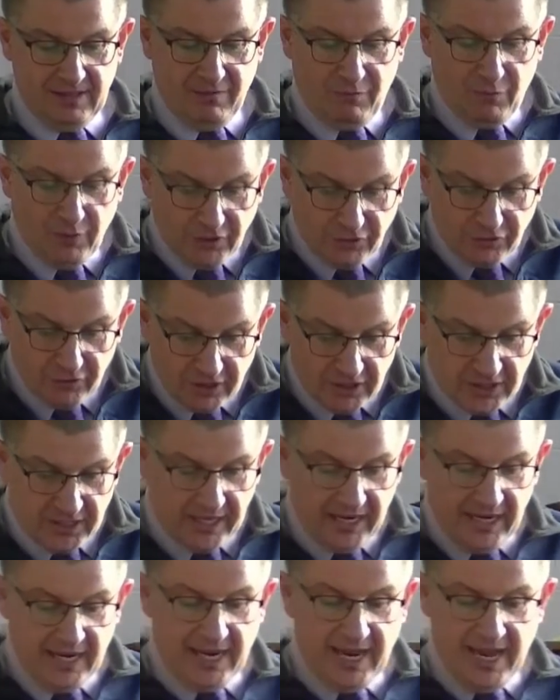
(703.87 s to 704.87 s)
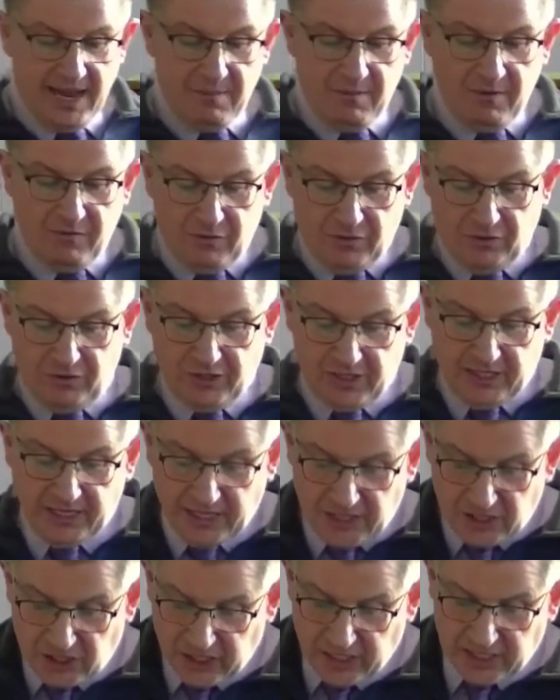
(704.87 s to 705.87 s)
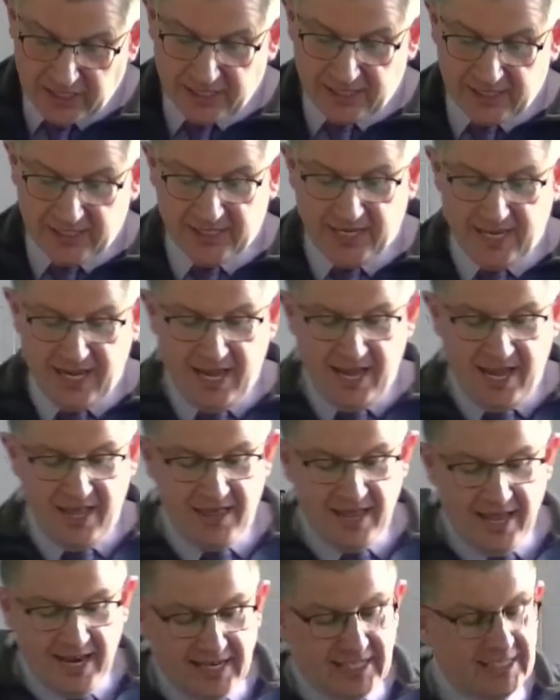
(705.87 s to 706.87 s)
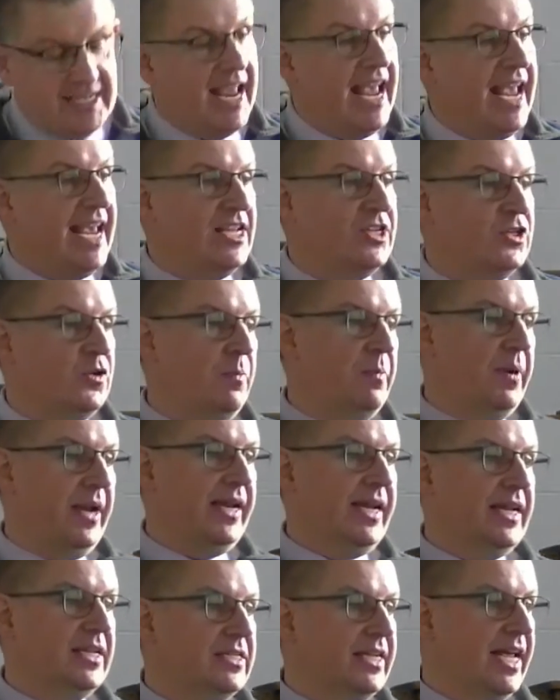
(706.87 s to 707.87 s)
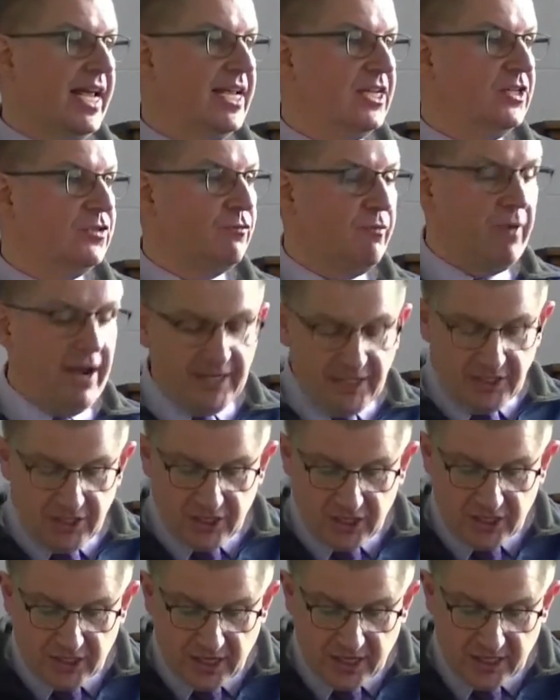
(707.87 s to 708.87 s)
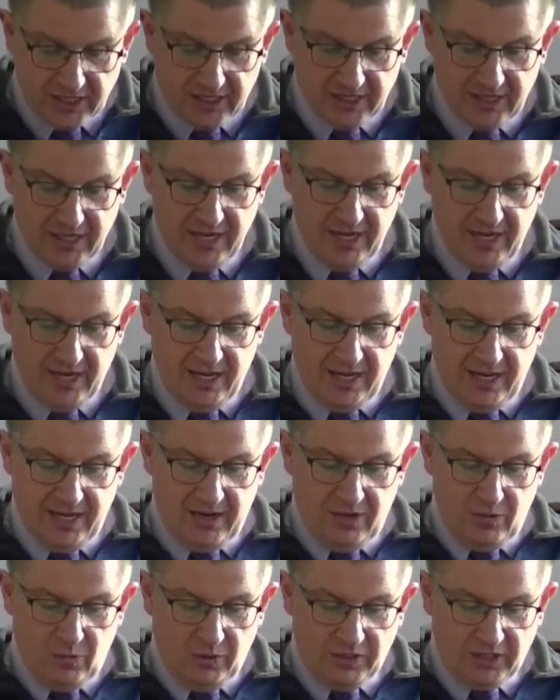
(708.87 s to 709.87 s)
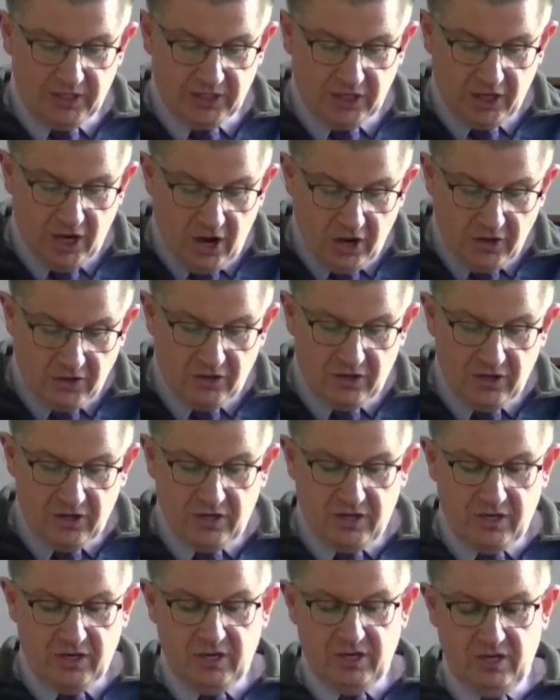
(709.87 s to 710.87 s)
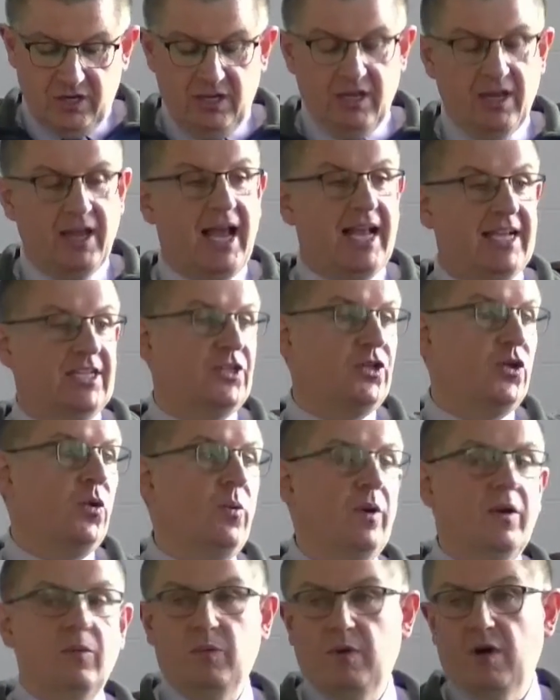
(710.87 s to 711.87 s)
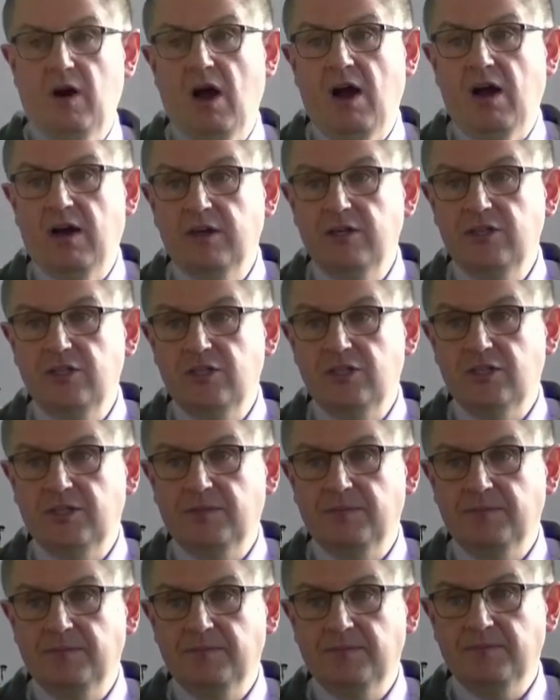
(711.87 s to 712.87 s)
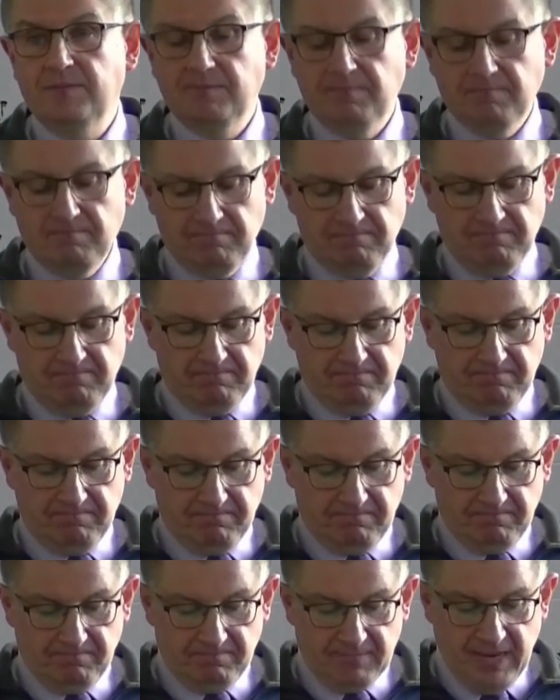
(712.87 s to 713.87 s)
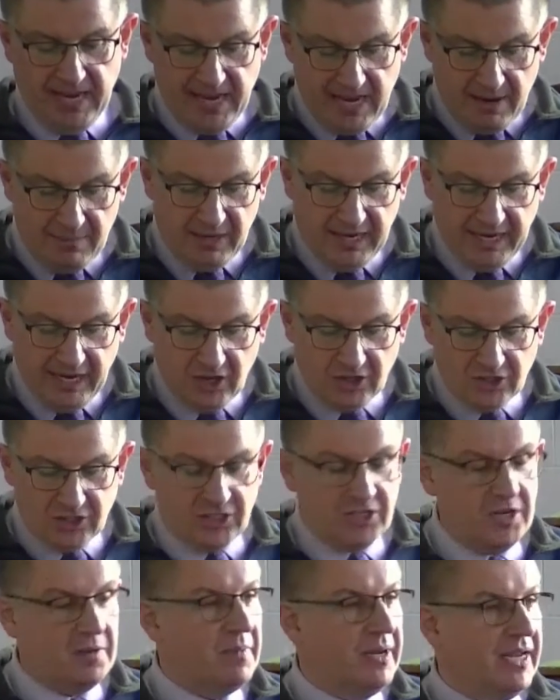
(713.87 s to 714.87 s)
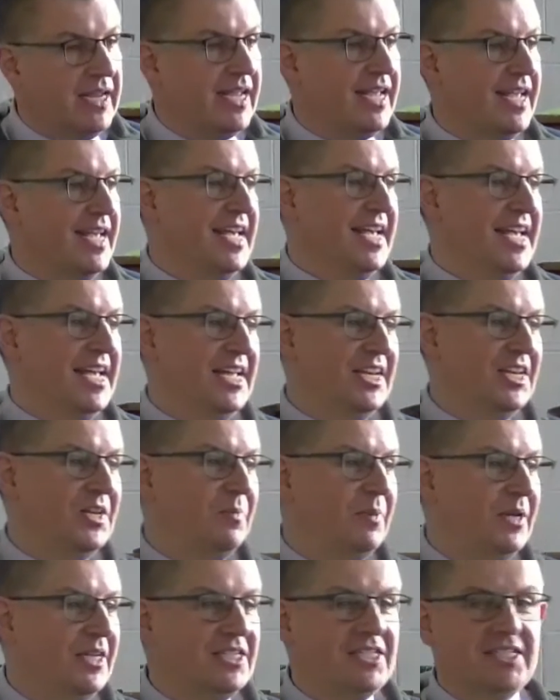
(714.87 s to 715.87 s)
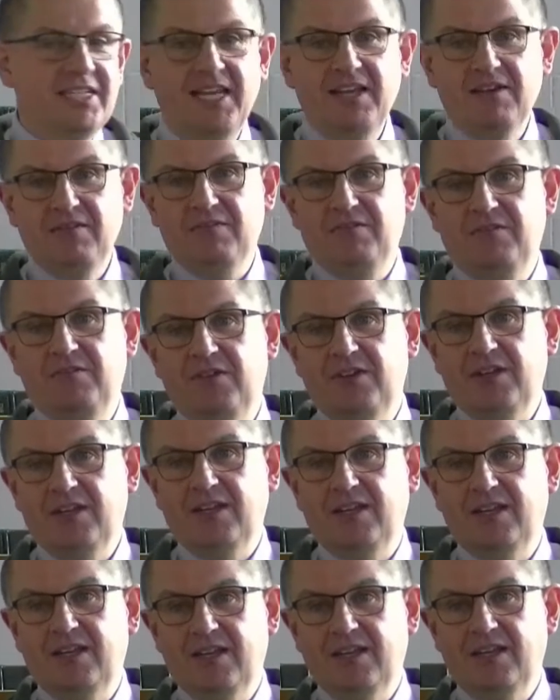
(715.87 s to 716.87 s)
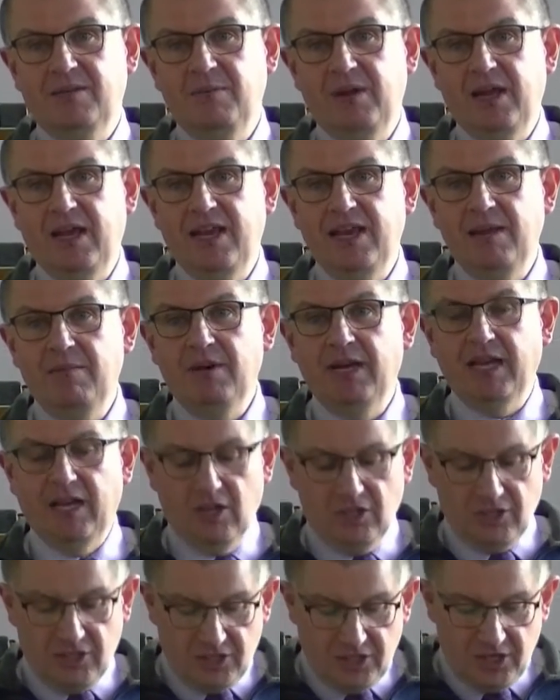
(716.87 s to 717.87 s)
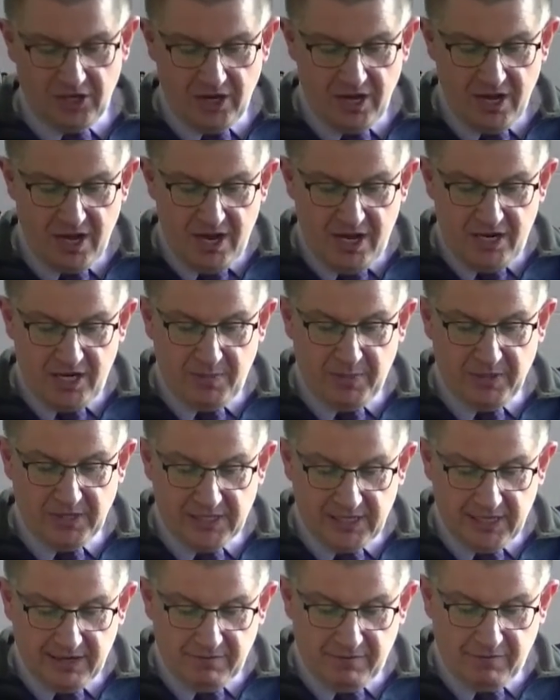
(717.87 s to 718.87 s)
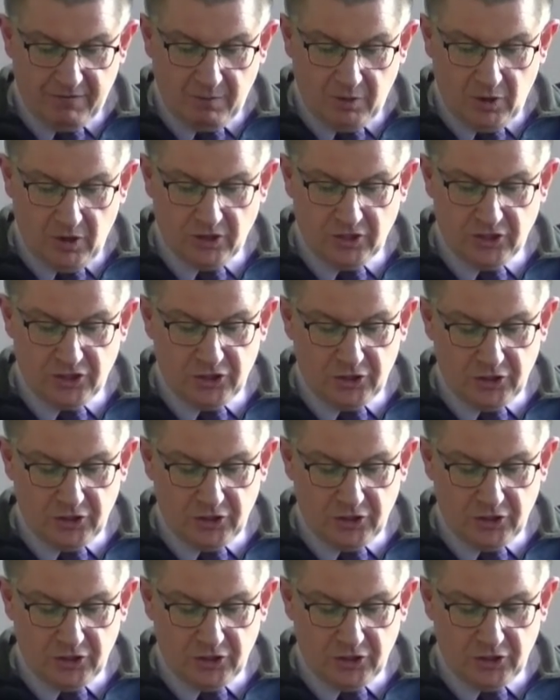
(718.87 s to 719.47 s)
If we're trusting in him, if we're trusting in Jesus, then it's his obedience, his righteousness, which is counted as though it were ours, enabling us to be saved, enabling us to be saved from God's